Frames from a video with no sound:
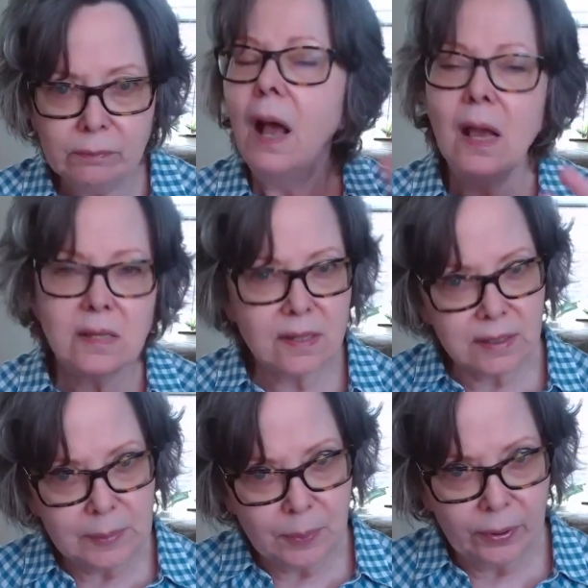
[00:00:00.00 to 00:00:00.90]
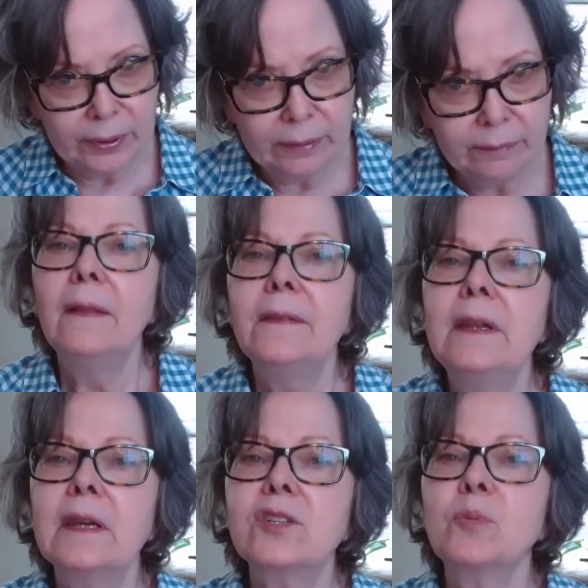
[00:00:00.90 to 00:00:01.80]
I sleep on it. The
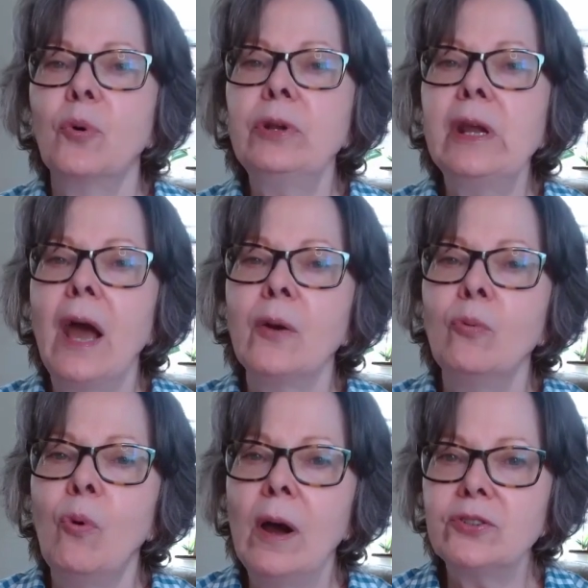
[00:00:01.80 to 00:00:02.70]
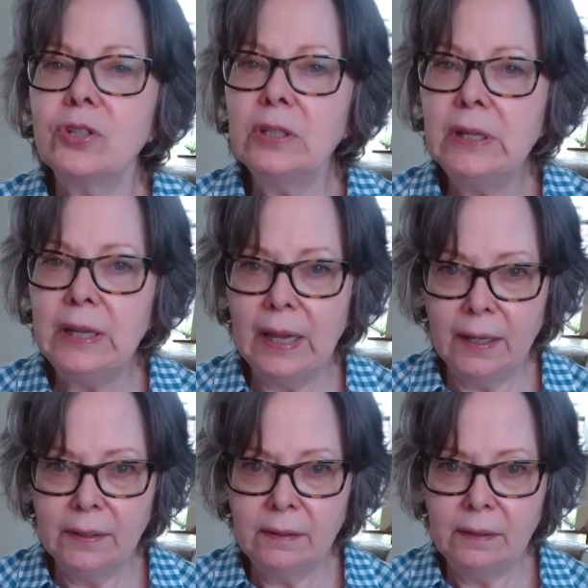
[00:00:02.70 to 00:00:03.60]
next morning, I watch it
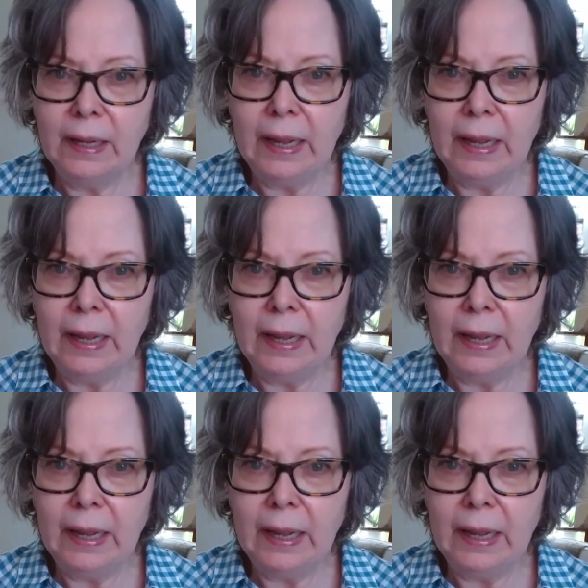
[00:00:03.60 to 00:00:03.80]
again,